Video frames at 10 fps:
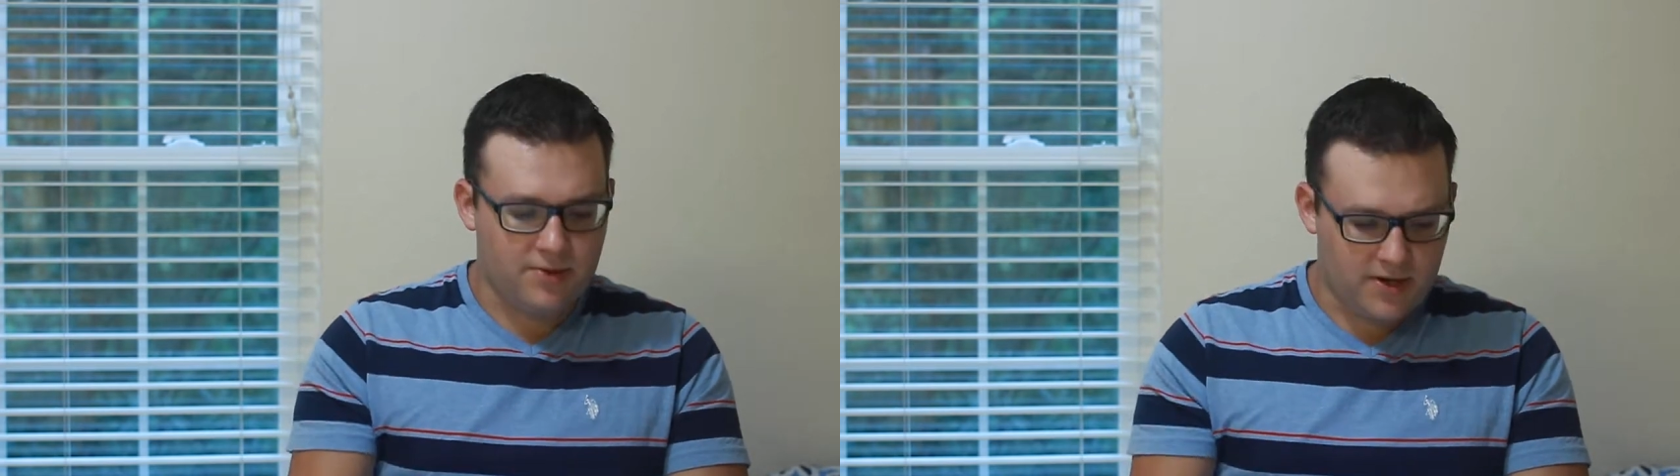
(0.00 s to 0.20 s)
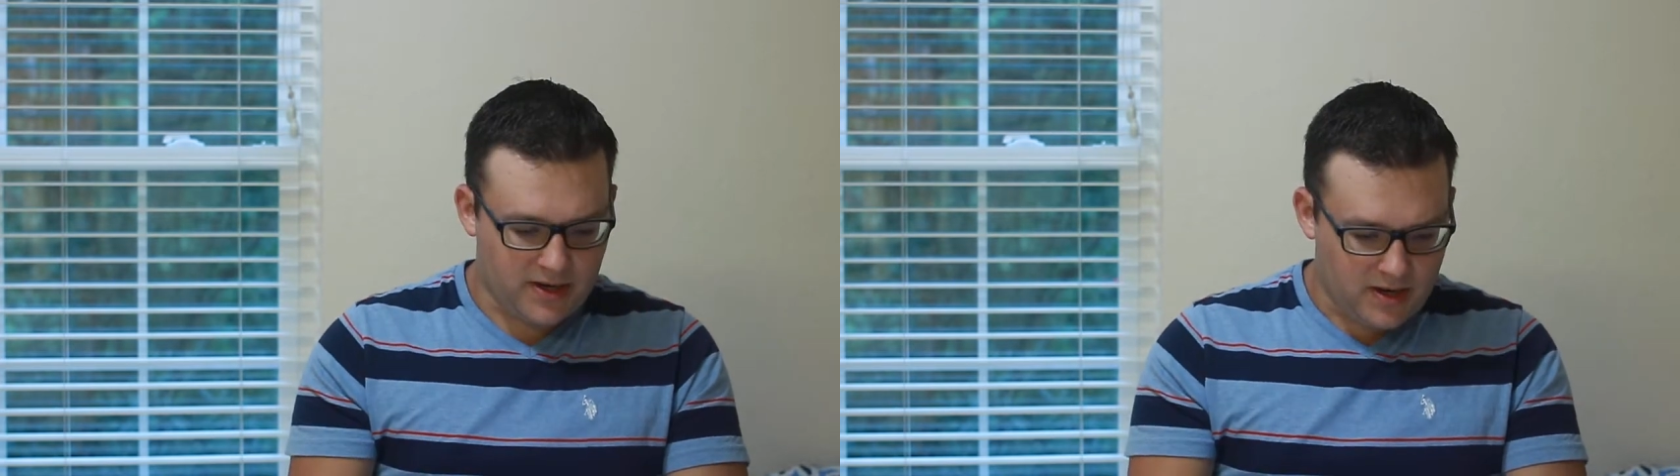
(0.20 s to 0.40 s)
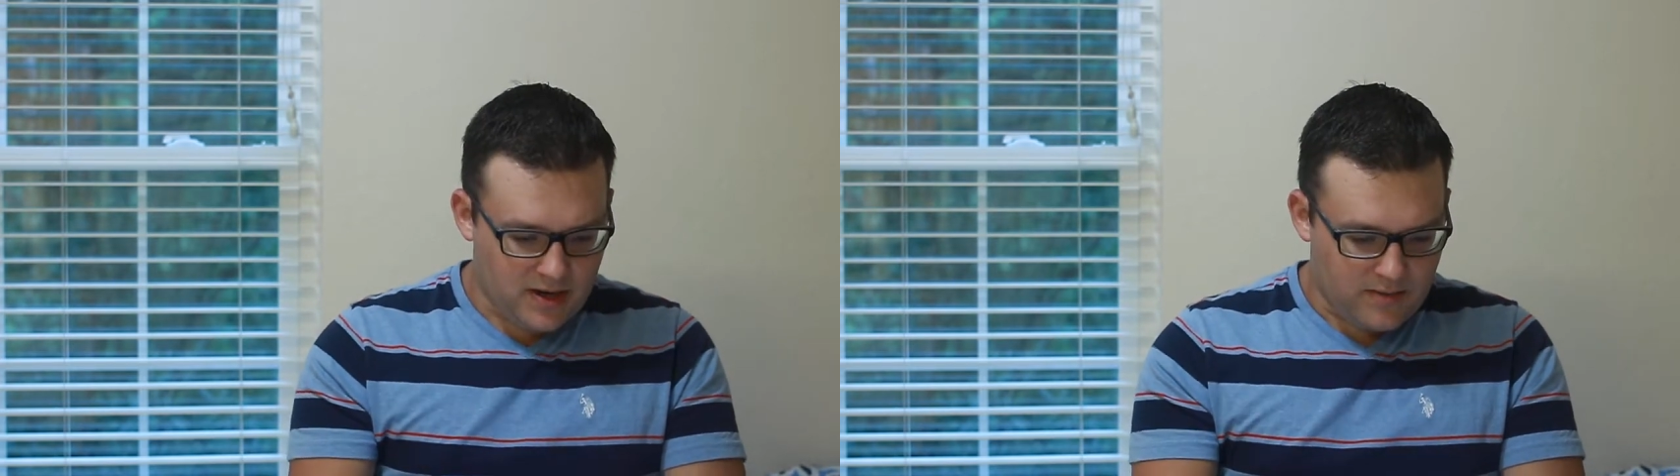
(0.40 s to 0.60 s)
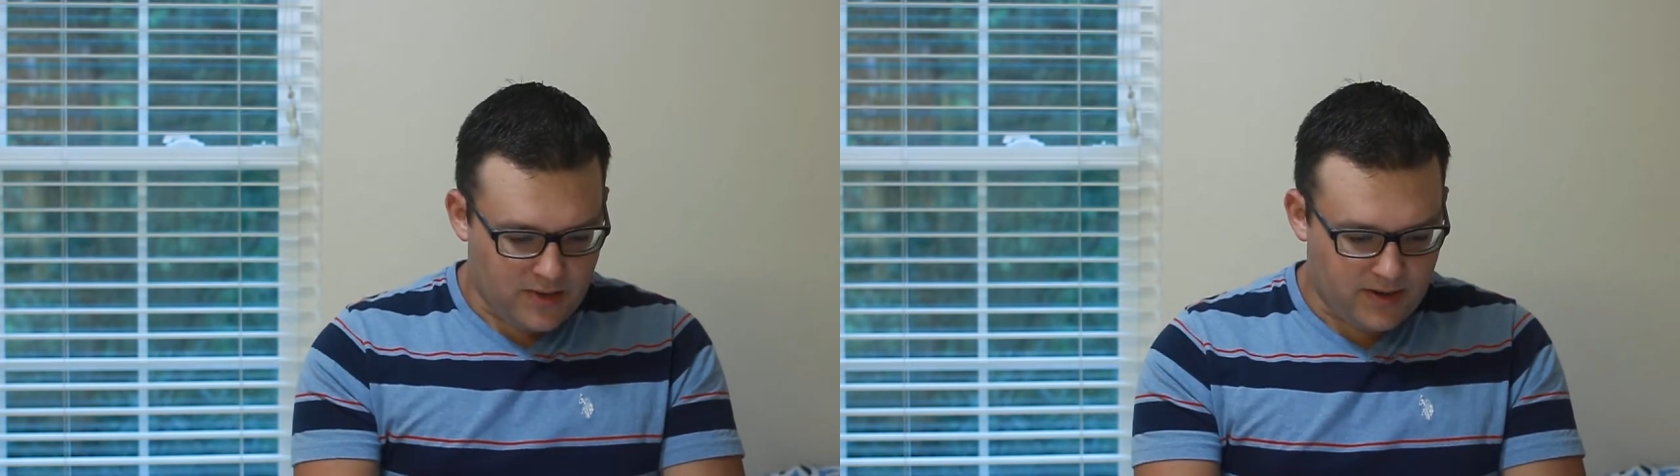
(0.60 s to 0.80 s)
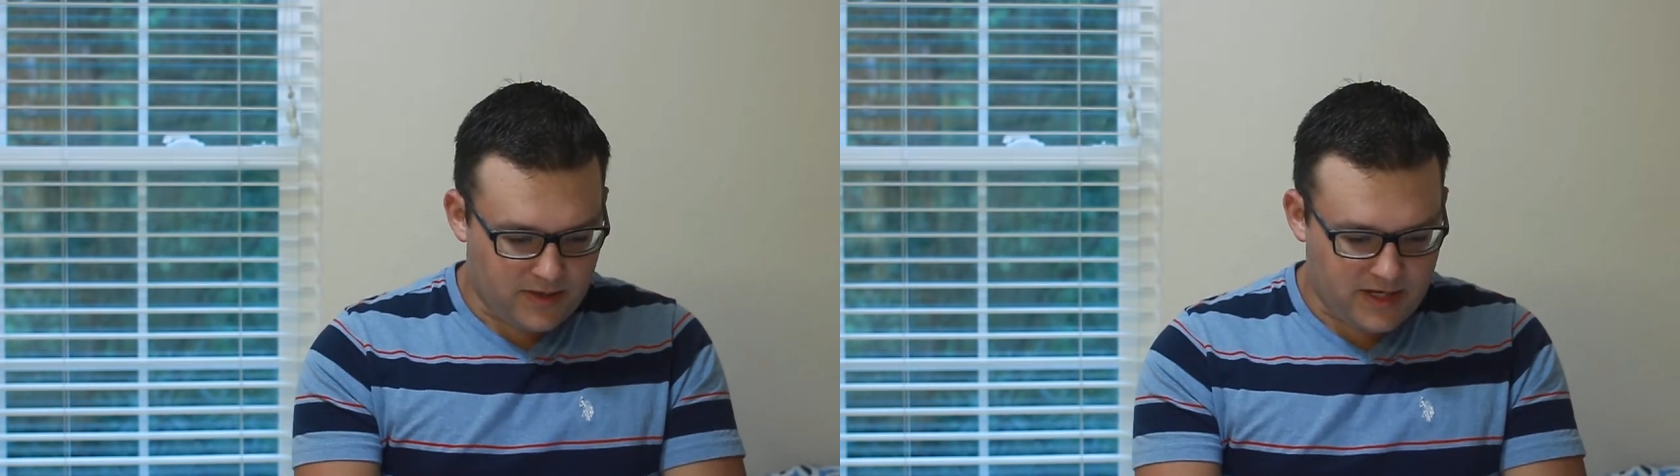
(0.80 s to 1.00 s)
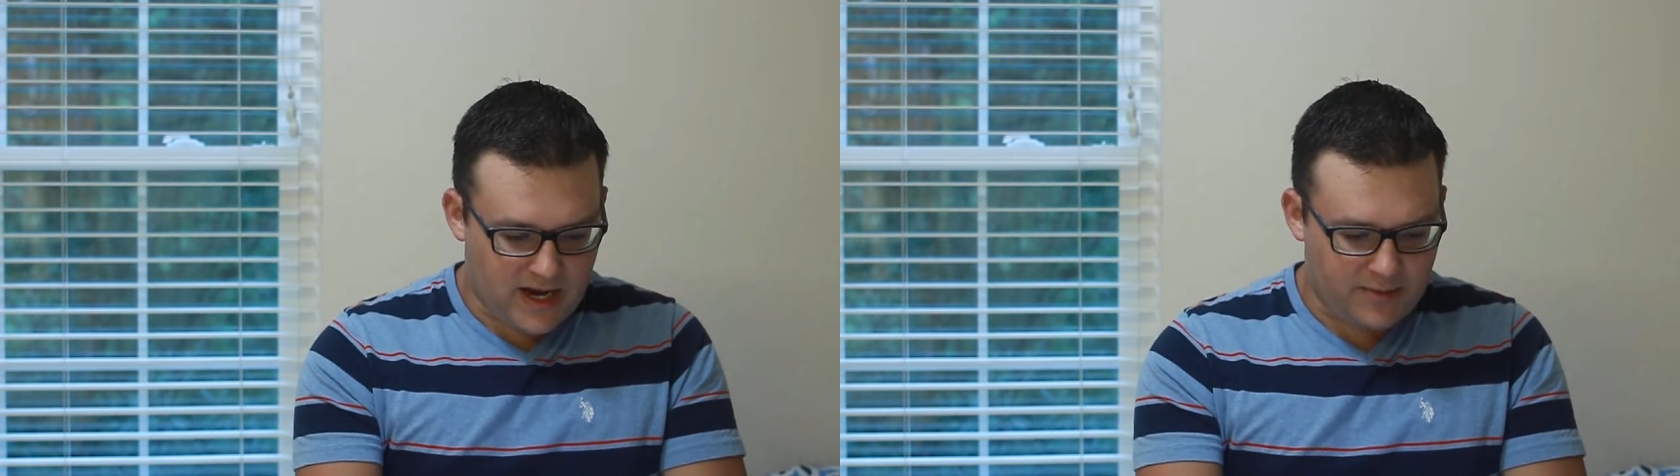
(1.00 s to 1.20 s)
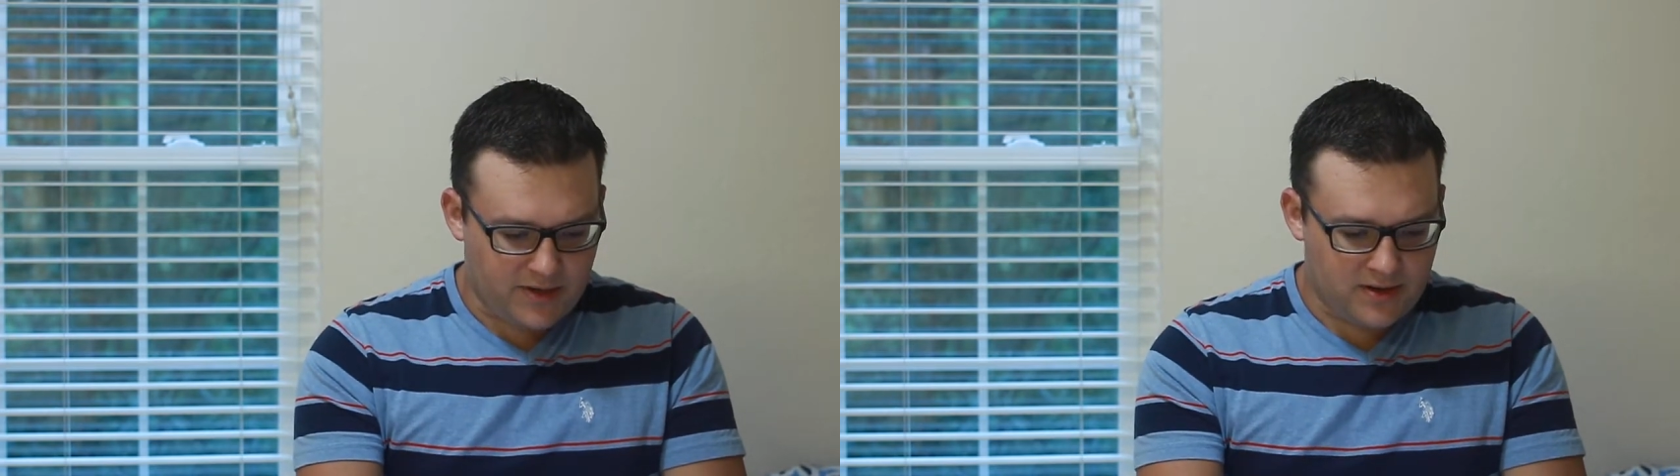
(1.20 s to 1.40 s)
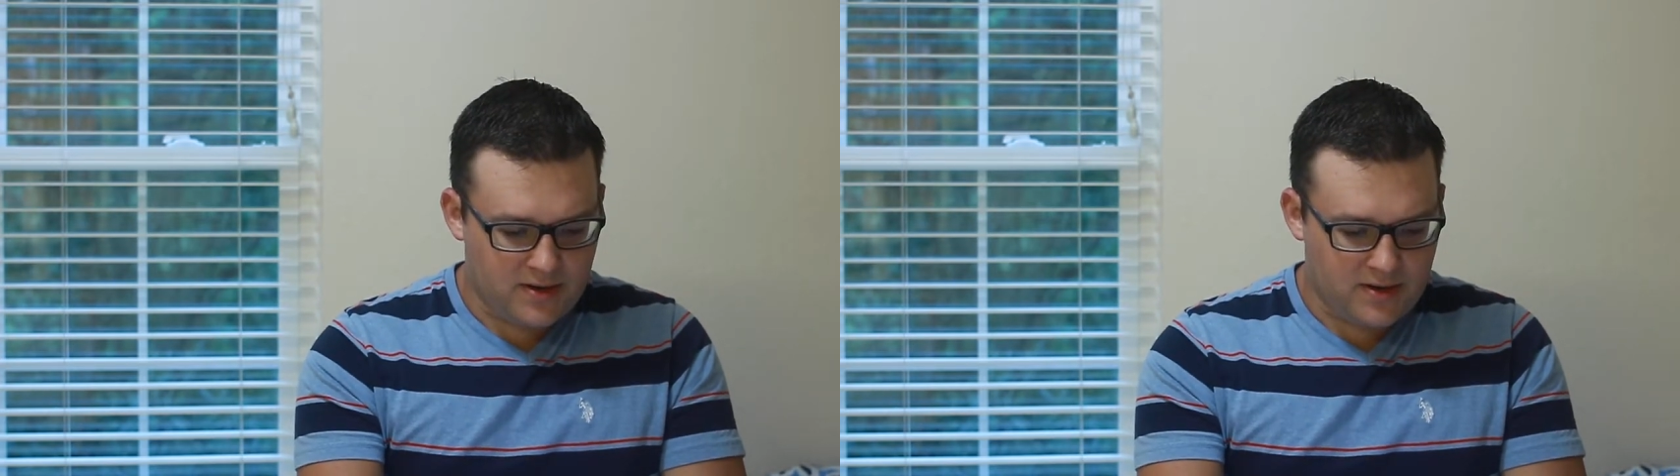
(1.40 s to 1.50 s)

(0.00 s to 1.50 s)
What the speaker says: Party pretty much happened.